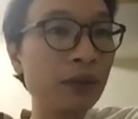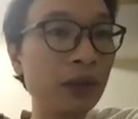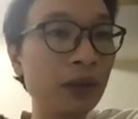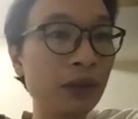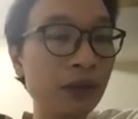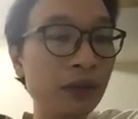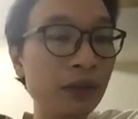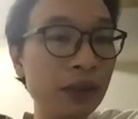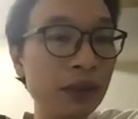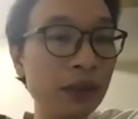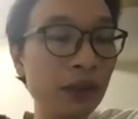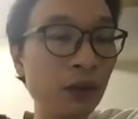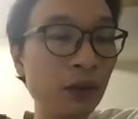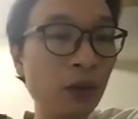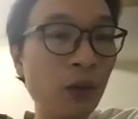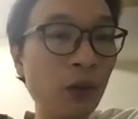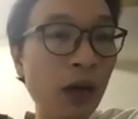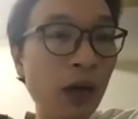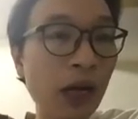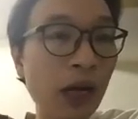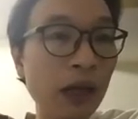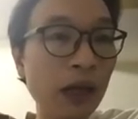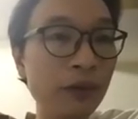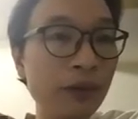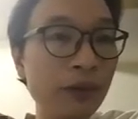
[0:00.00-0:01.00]
of the reasons
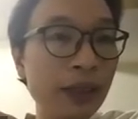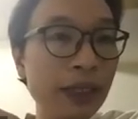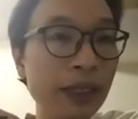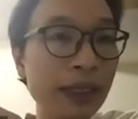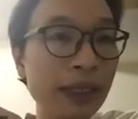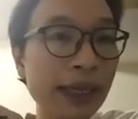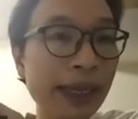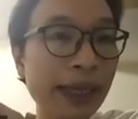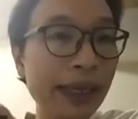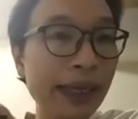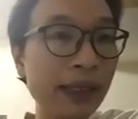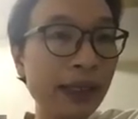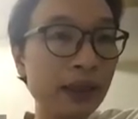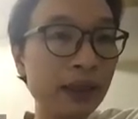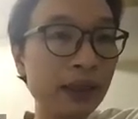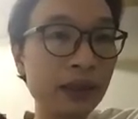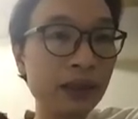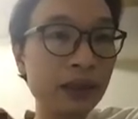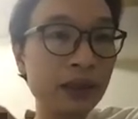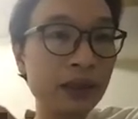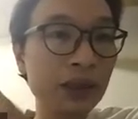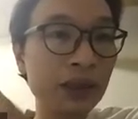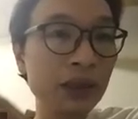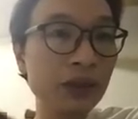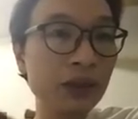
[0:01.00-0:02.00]
why we can't
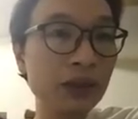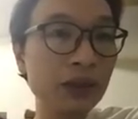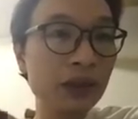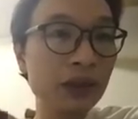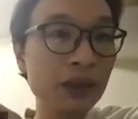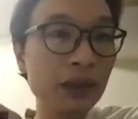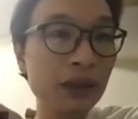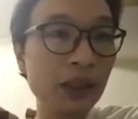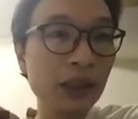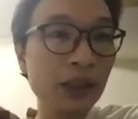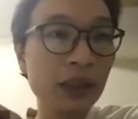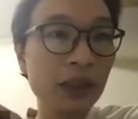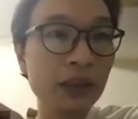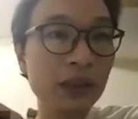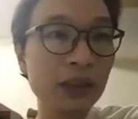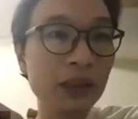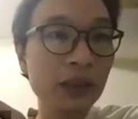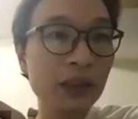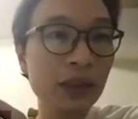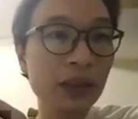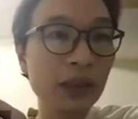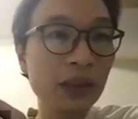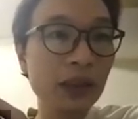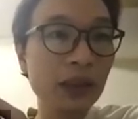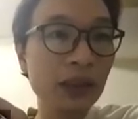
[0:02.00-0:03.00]
just use
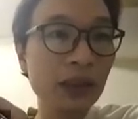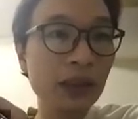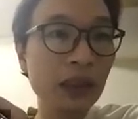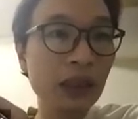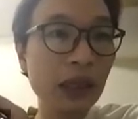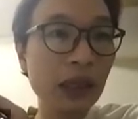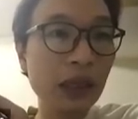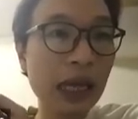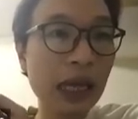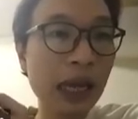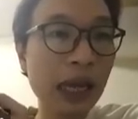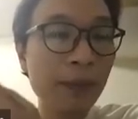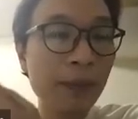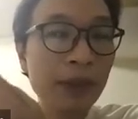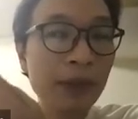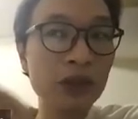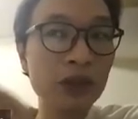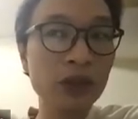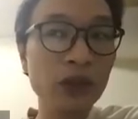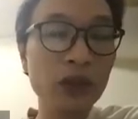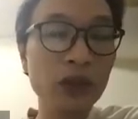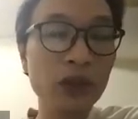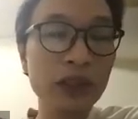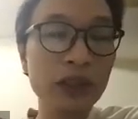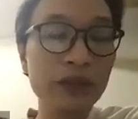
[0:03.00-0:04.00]
the
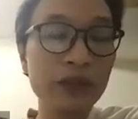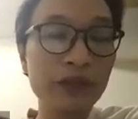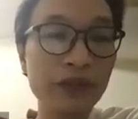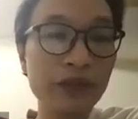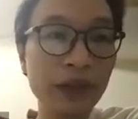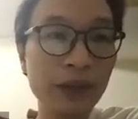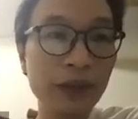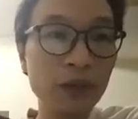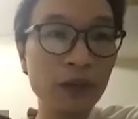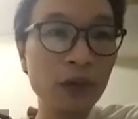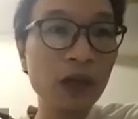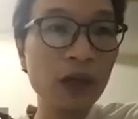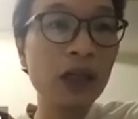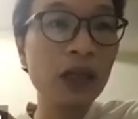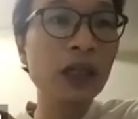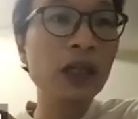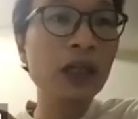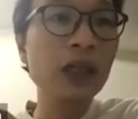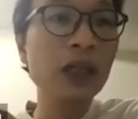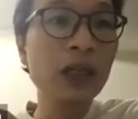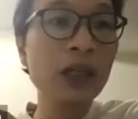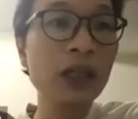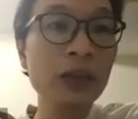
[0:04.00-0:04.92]
Hamiltonian framework,